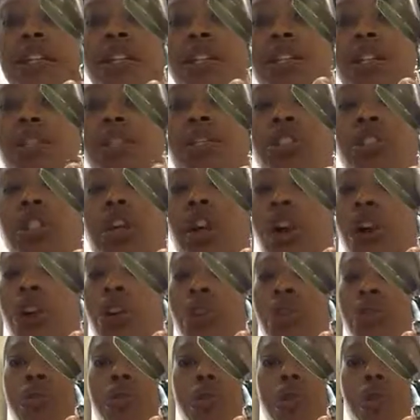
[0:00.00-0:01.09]

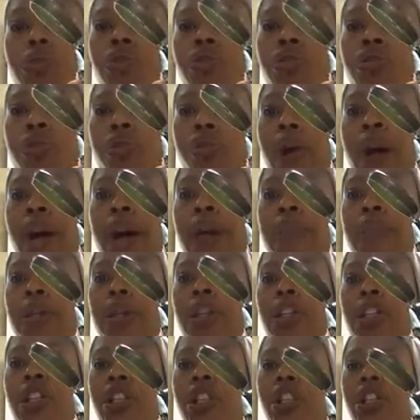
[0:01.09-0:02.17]
little drop.
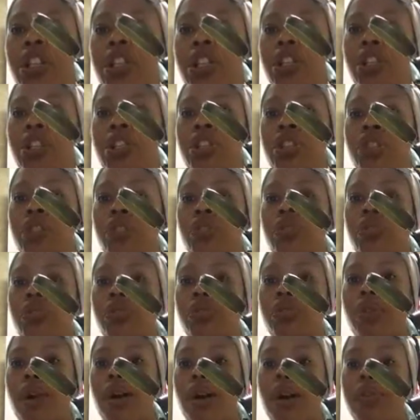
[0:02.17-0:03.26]

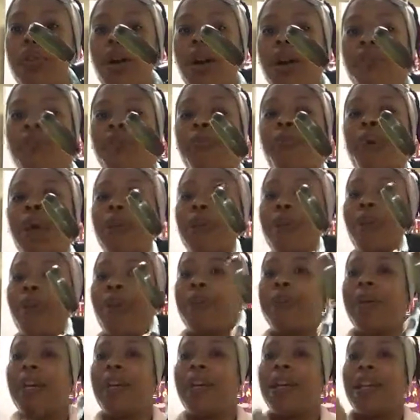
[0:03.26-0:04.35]
Oh, wait a
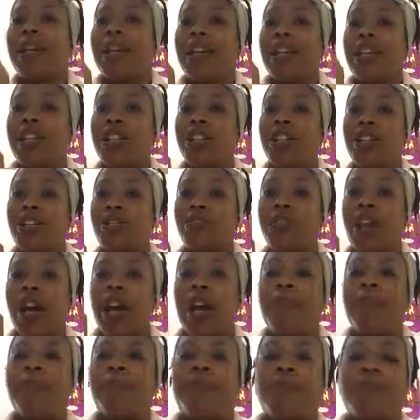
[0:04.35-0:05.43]
minute. Little
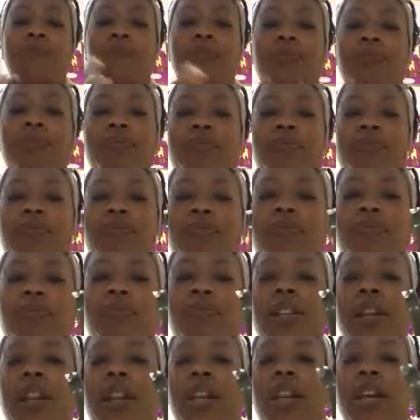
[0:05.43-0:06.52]
drop.
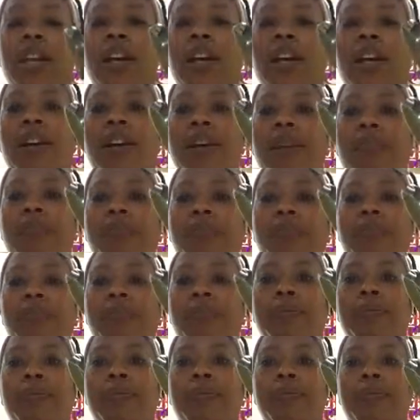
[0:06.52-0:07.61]
And
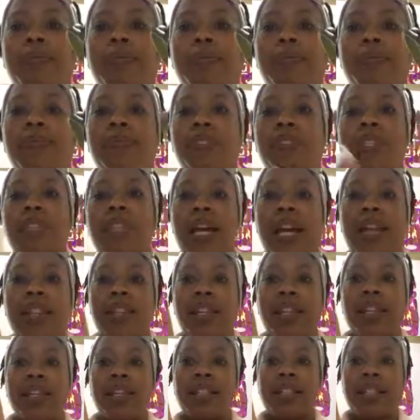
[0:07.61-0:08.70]
just like
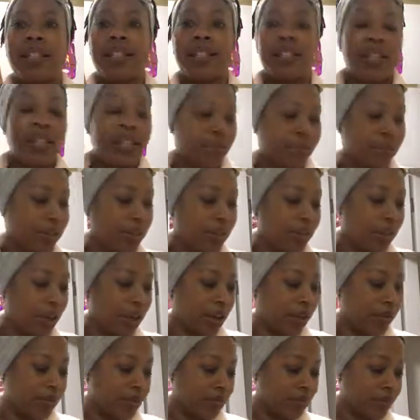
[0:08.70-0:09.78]
this, that's enough right
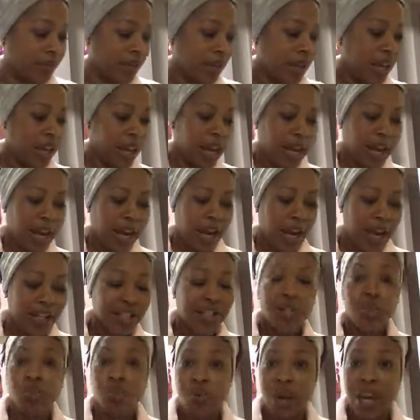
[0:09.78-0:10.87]
there. And I
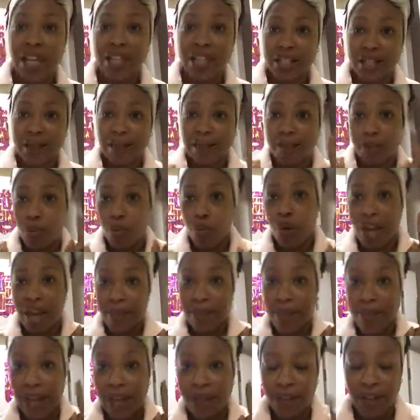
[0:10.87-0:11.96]
just
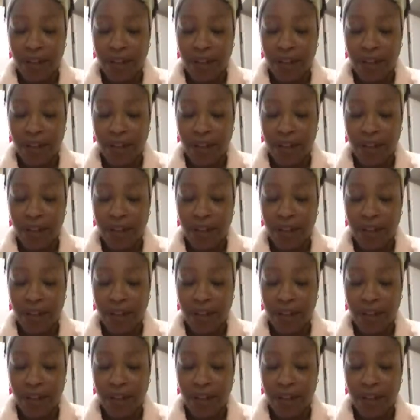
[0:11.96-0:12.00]
wet my